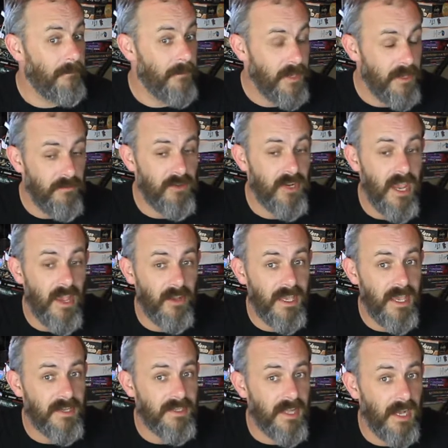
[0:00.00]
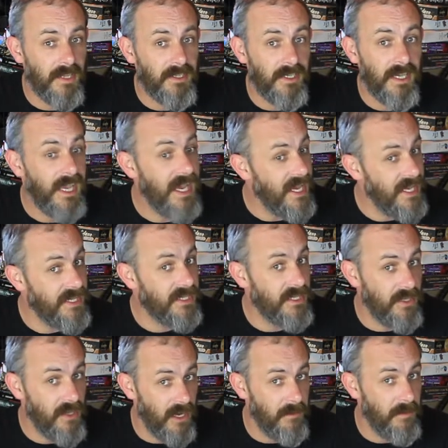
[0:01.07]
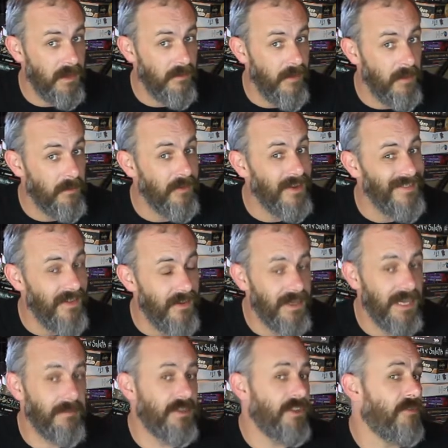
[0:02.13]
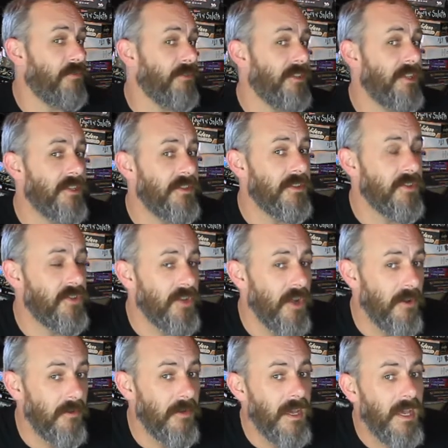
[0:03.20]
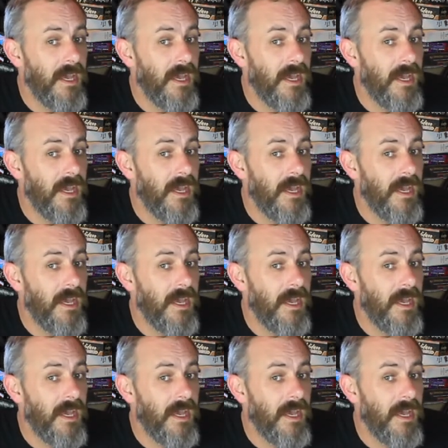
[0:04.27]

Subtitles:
Huge hit on Kickstarter, is going to be available in very limited quantities at the show,